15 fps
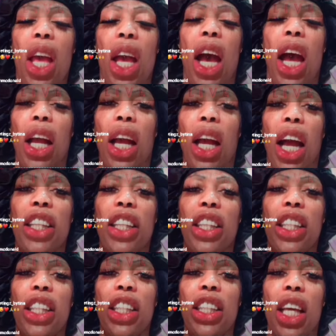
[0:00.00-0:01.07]
And God,
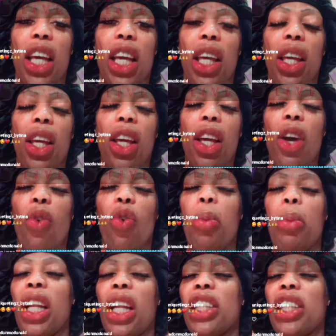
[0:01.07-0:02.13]
she say, when
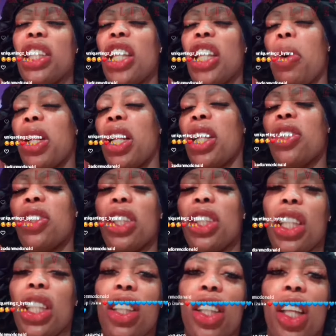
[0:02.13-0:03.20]
we did a scammer? I did, I the
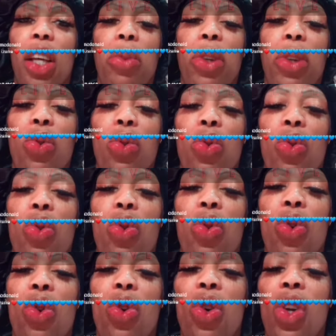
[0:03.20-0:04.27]
things that I do
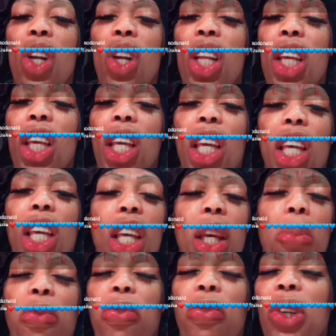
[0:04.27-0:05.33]
wholly
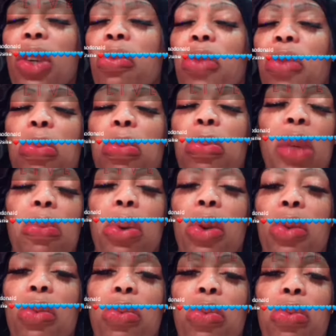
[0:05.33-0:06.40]
for, for
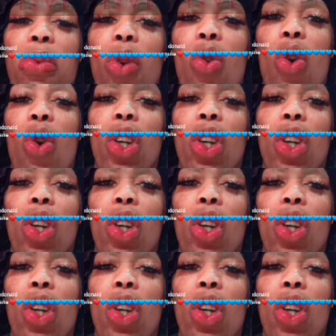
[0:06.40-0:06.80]
people, all